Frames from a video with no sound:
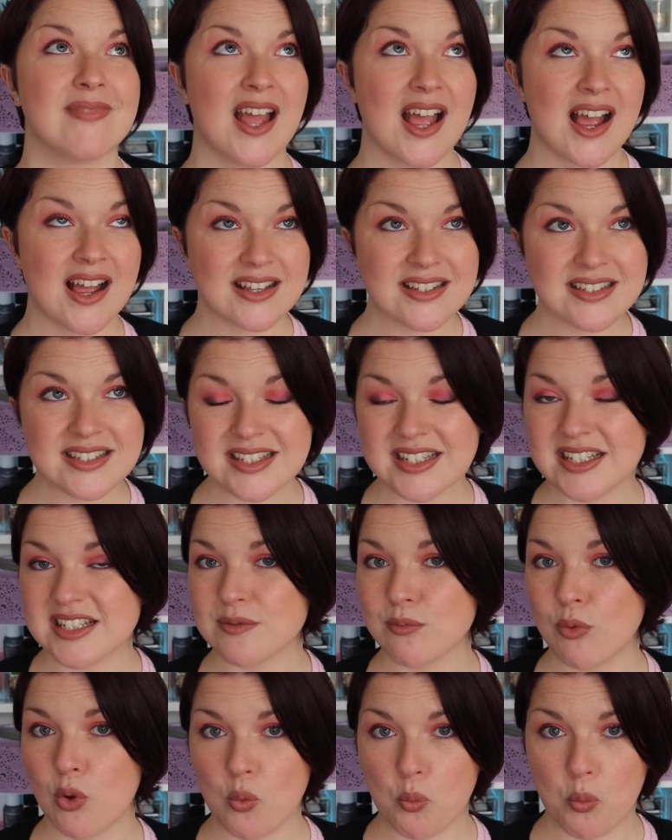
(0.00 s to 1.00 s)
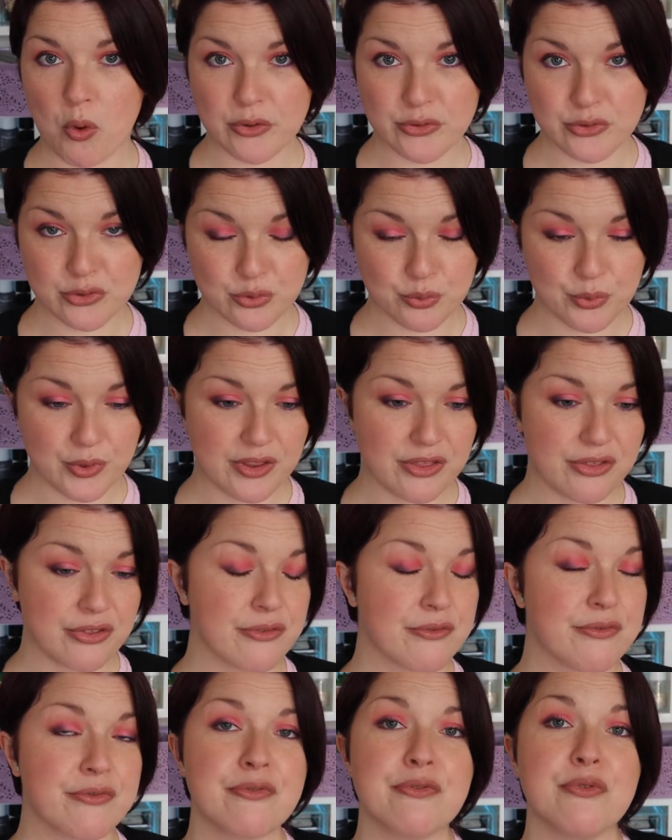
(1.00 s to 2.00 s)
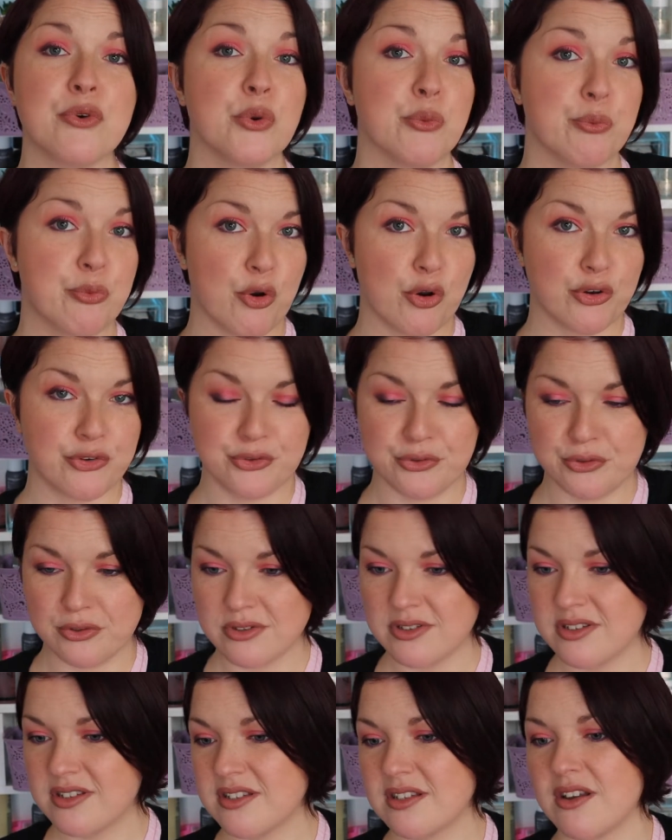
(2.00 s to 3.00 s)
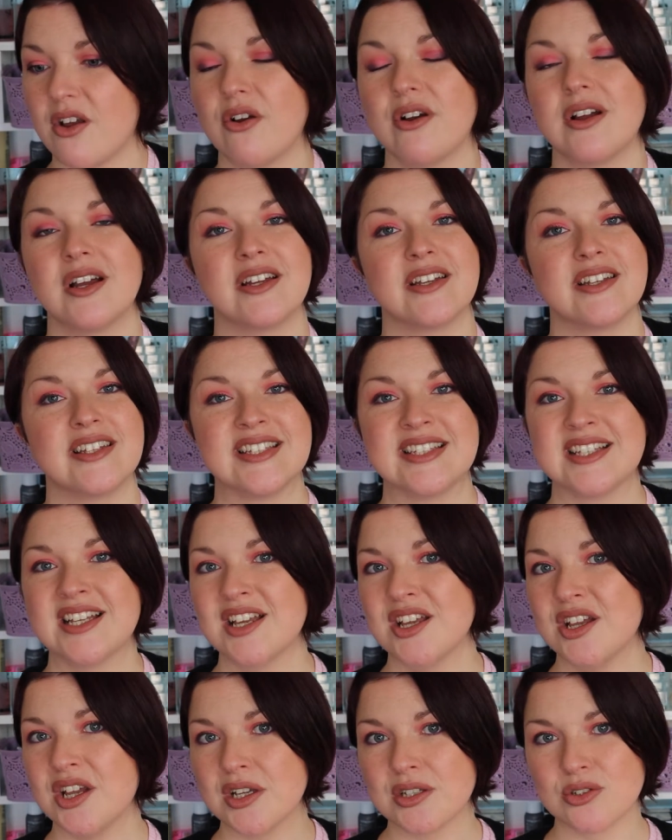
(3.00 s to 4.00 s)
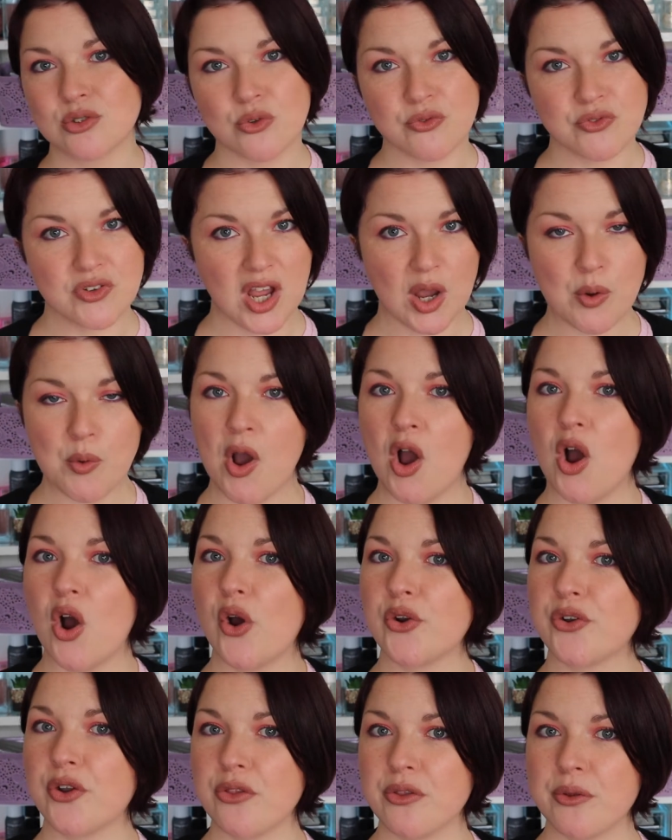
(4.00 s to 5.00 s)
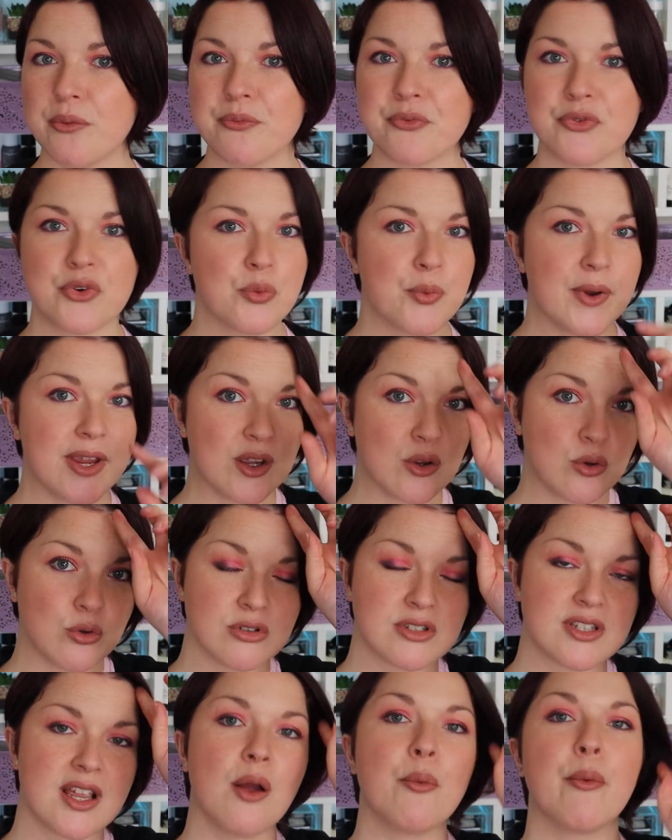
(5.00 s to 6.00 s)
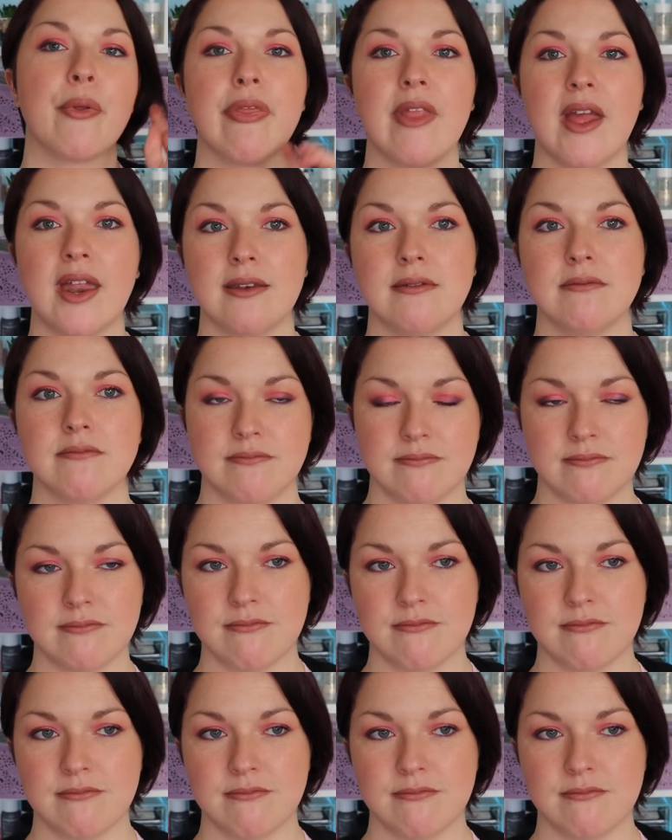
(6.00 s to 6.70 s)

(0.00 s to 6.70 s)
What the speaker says: As is my want with foot products, I sort of go hard on them for a week or so and then